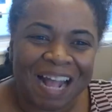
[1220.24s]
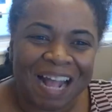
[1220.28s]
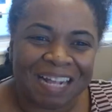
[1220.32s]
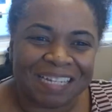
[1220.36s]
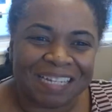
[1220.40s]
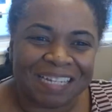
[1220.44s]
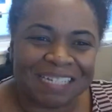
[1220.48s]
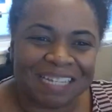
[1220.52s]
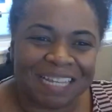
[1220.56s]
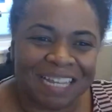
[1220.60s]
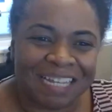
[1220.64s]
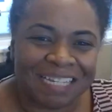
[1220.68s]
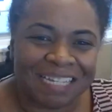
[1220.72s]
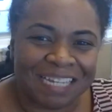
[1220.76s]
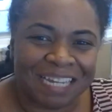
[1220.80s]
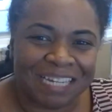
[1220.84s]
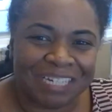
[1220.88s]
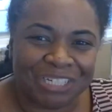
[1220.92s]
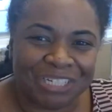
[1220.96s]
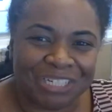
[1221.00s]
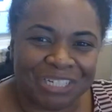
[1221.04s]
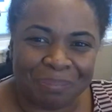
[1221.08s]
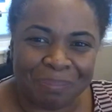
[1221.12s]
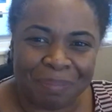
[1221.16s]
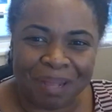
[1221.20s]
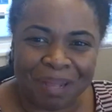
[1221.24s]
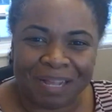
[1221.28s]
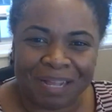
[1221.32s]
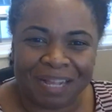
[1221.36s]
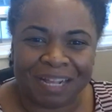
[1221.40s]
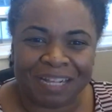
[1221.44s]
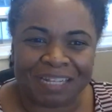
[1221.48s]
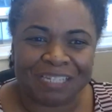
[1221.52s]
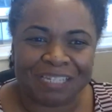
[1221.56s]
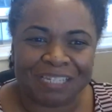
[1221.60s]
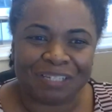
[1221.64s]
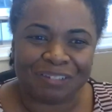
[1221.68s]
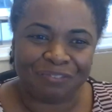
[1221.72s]
as
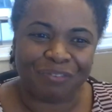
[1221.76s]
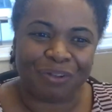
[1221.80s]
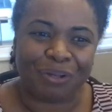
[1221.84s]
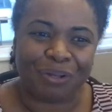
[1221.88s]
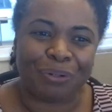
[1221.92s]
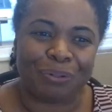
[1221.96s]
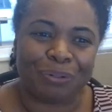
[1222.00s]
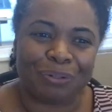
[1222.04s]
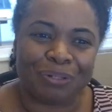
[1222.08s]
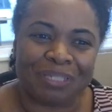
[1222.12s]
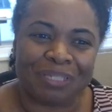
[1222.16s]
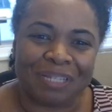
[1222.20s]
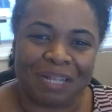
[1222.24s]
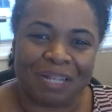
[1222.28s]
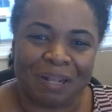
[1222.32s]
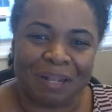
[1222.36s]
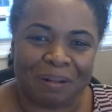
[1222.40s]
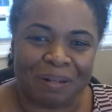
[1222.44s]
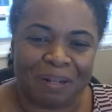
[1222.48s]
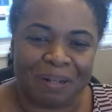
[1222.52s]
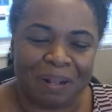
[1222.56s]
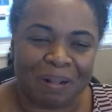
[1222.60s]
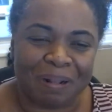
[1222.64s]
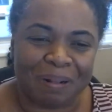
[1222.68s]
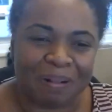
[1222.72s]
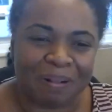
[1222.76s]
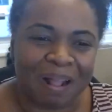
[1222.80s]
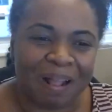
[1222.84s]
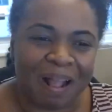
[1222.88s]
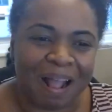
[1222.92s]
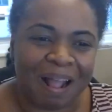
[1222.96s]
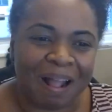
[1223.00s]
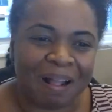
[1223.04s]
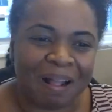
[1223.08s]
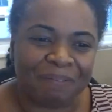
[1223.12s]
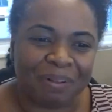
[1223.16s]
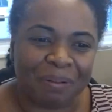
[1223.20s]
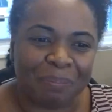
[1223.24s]
HMIS folks, and
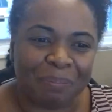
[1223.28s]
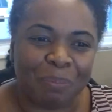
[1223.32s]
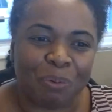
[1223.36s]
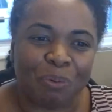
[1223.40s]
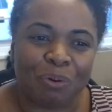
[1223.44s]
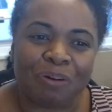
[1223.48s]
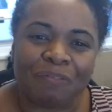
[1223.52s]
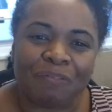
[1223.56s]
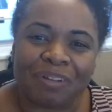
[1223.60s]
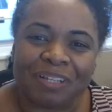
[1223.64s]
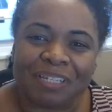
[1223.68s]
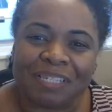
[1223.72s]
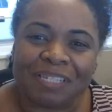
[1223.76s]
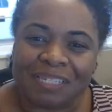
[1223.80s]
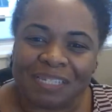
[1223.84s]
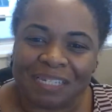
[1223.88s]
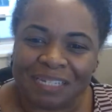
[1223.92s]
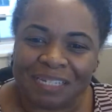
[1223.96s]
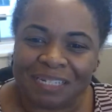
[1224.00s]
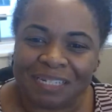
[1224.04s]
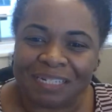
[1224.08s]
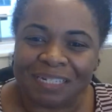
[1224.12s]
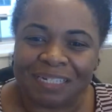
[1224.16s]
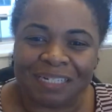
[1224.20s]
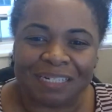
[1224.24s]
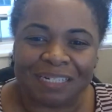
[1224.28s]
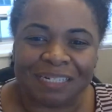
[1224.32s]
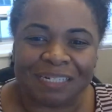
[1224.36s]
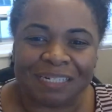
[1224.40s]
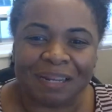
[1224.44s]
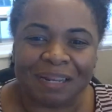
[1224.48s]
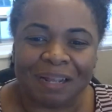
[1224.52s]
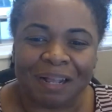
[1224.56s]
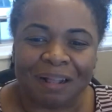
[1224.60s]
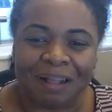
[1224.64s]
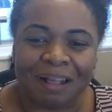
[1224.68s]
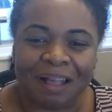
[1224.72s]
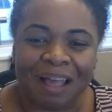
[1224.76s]
having more of us see
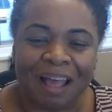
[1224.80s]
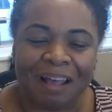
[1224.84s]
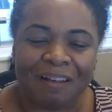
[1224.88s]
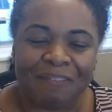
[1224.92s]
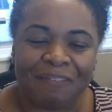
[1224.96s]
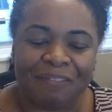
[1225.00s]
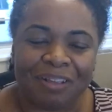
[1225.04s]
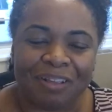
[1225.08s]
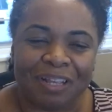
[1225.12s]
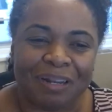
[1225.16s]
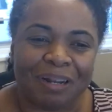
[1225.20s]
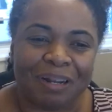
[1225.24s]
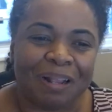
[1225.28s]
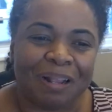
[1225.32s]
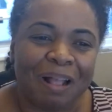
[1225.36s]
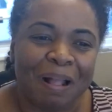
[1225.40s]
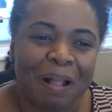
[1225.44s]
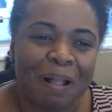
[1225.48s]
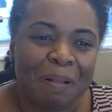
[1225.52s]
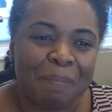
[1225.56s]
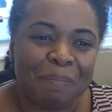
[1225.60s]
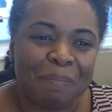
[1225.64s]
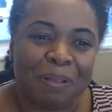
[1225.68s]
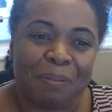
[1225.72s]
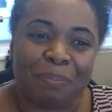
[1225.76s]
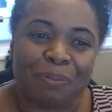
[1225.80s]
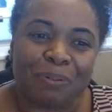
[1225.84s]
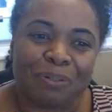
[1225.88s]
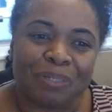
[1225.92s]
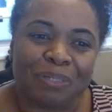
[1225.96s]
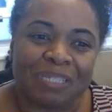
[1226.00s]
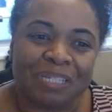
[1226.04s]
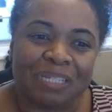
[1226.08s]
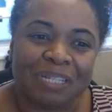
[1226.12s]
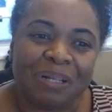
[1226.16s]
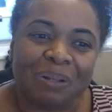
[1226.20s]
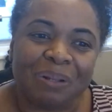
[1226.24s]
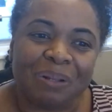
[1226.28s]
it, having people
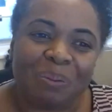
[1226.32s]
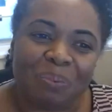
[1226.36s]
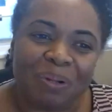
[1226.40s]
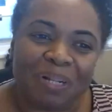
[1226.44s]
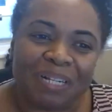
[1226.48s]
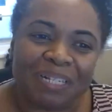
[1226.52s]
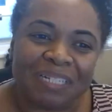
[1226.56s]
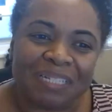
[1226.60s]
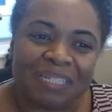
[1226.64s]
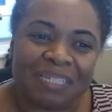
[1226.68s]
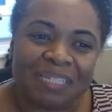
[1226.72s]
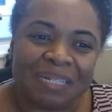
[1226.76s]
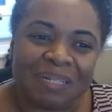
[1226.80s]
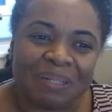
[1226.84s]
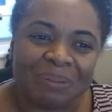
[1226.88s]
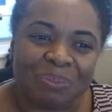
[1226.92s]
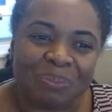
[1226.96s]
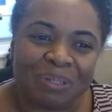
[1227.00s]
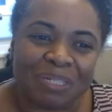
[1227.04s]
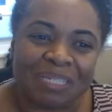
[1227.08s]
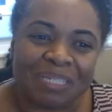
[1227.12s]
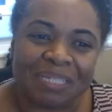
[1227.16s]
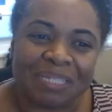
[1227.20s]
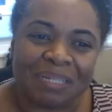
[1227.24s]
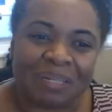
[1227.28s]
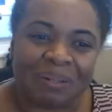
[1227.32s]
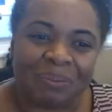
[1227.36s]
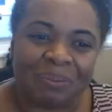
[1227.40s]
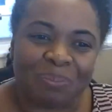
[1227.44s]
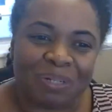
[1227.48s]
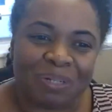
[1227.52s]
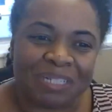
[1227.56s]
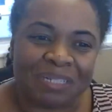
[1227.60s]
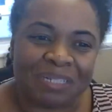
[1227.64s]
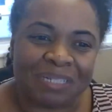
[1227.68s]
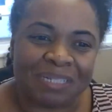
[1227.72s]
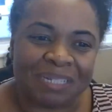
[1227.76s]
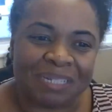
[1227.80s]
see
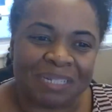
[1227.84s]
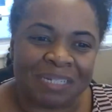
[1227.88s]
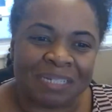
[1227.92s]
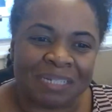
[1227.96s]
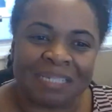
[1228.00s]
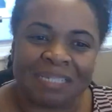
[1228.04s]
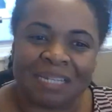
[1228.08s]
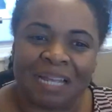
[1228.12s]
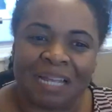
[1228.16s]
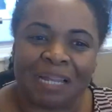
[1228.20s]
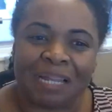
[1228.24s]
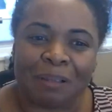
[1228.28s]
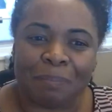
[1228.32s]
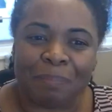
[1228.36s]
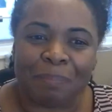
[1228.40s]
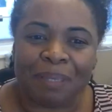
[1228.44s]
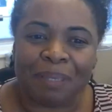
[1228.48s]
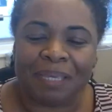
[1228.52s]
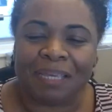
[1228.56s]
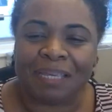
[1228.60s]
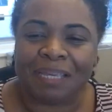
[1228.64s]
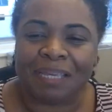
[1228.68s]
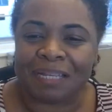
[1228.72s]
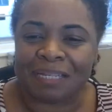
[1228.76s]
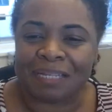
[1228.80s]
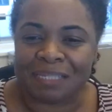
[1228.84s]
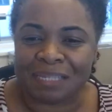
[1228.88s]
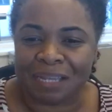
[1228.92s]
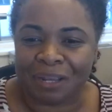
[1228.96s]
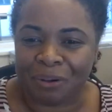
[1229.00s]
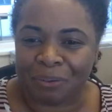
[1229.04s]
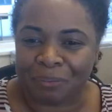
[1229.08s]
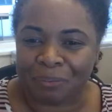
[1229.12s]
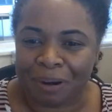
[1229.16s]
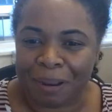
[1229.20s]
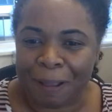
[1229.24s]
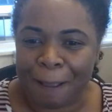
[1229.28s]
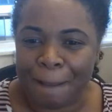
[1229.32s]
what's in Stella P, et
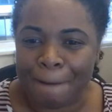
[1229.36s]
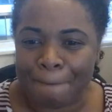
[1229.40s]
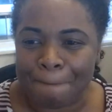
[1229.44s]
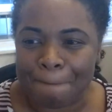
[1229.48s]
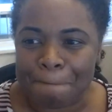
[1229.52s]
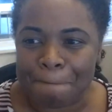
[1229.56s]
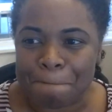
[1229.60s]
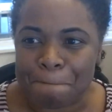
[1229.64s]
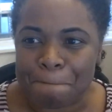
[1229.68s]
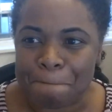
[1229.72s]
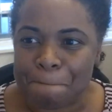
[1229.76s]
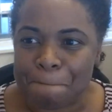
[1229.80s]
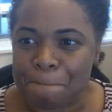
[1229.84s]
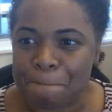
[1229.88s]
cetera?